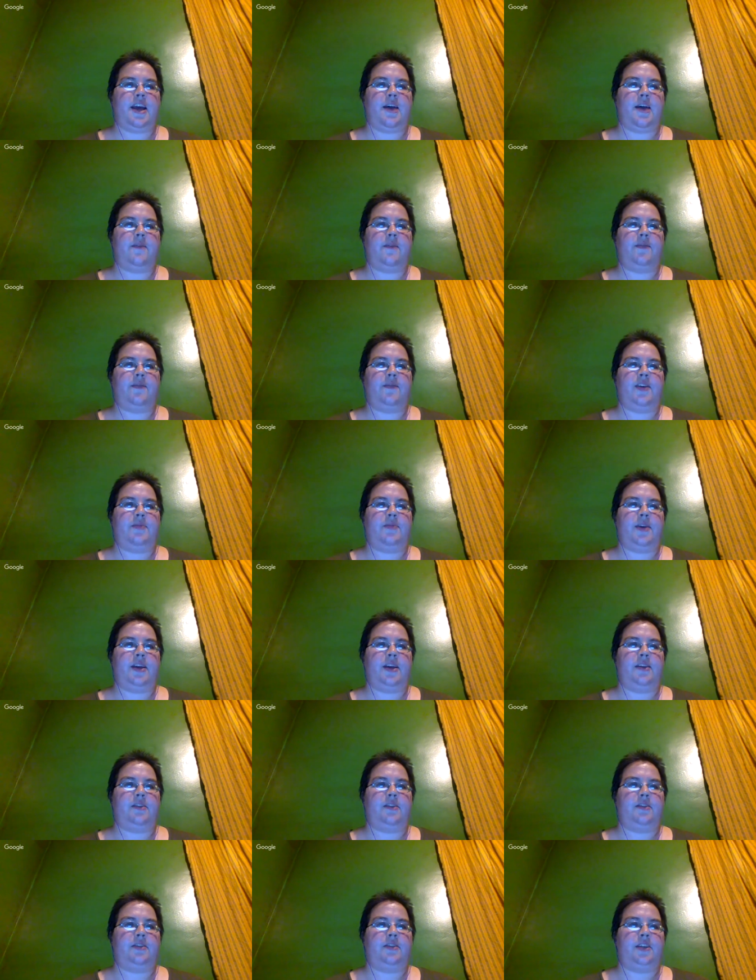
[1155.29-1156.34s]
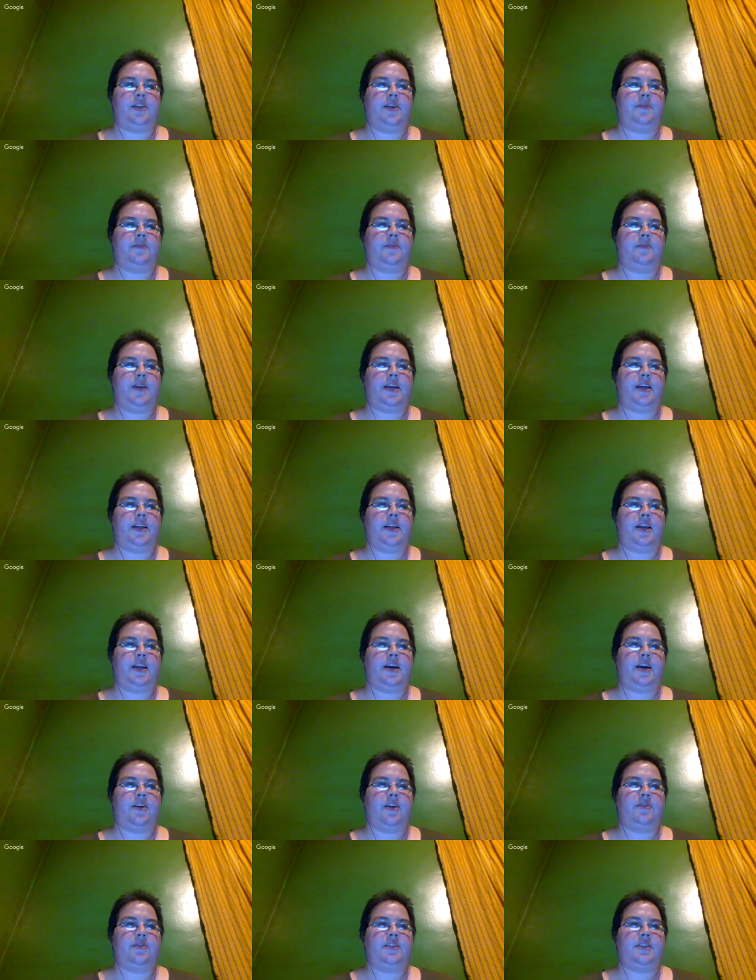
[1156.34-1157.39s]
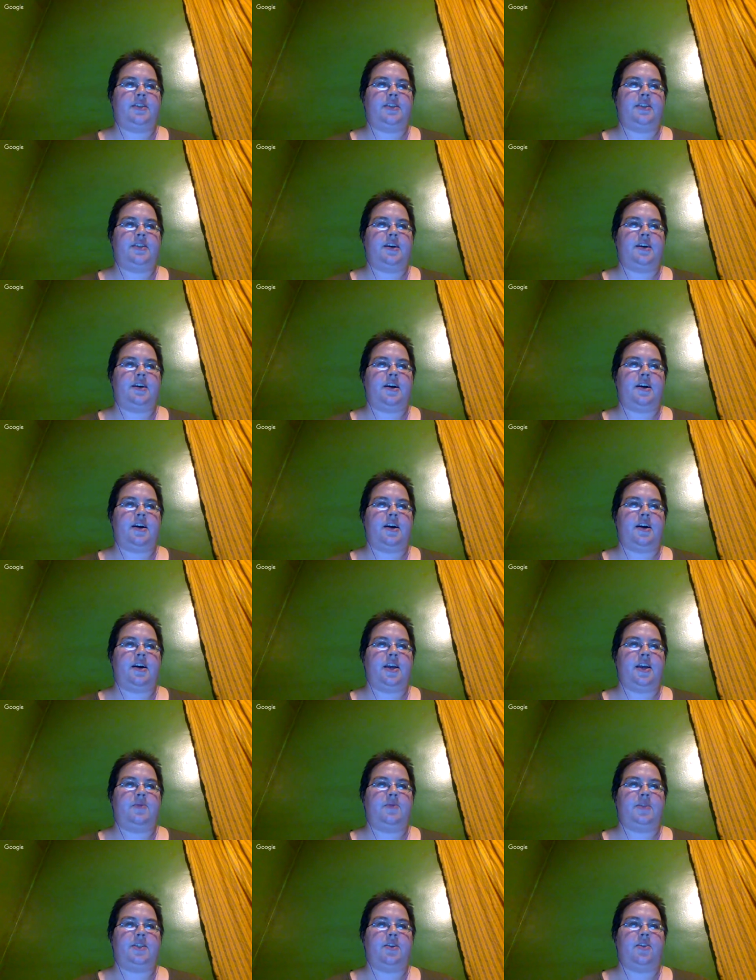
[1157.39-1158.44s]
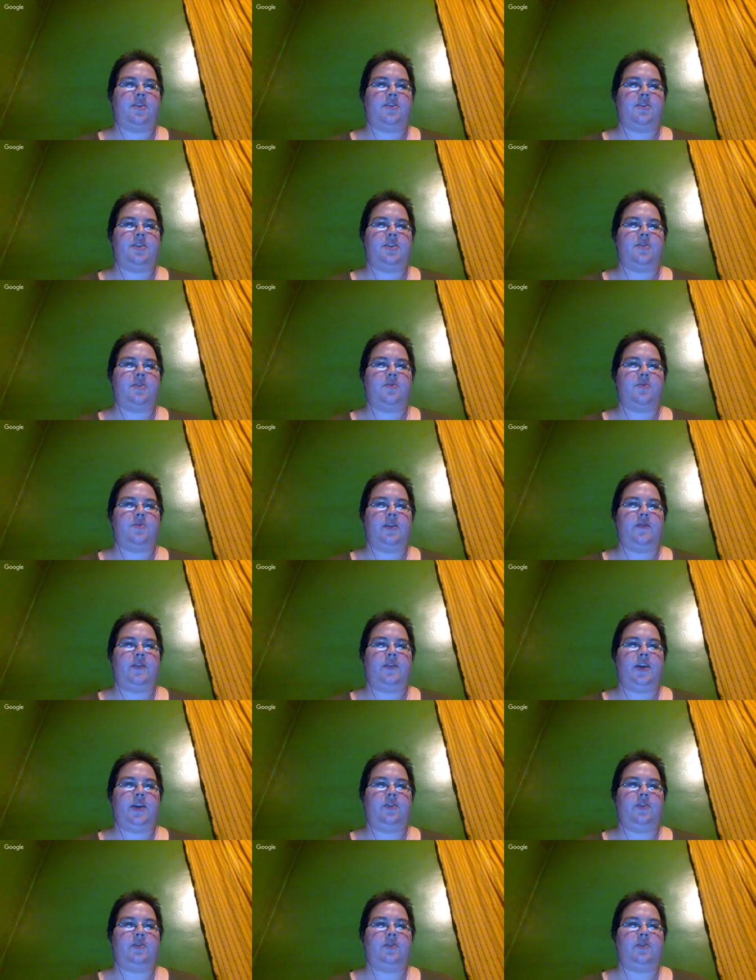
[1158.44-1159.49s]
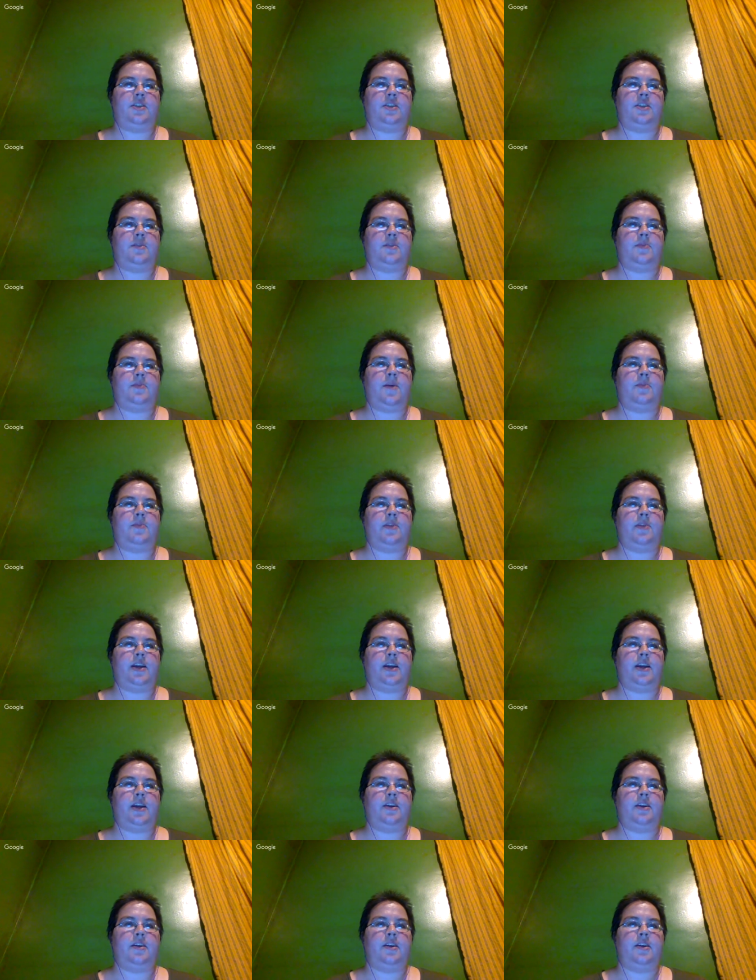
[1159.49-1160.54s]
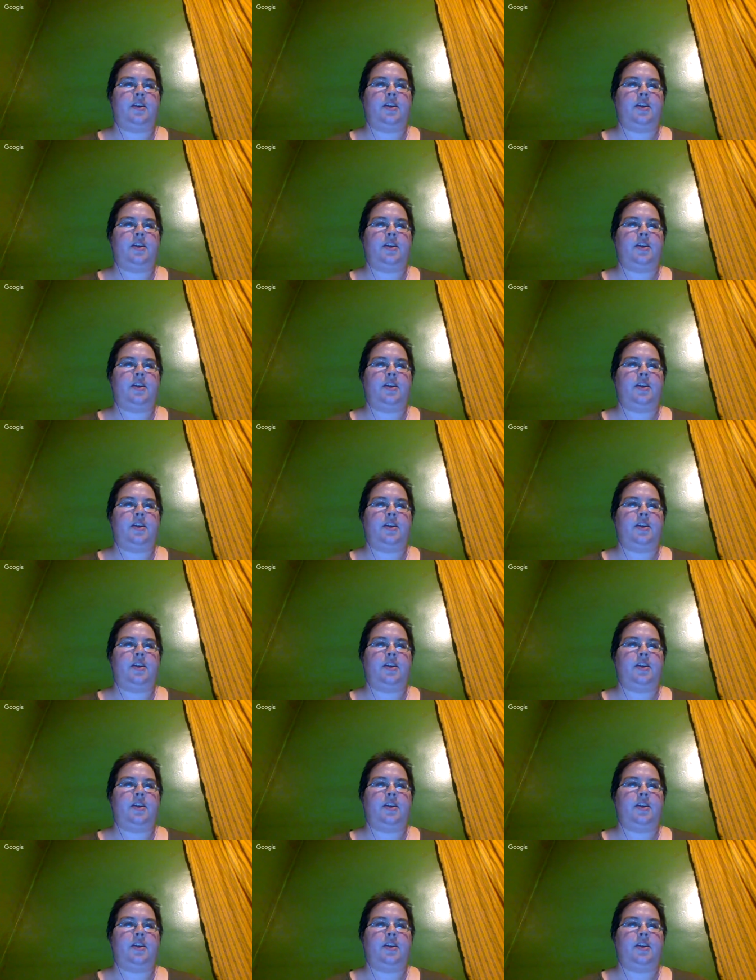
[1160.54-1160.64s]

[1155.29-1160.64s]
MVP of the league being announced, uh, it was also revealed to the public.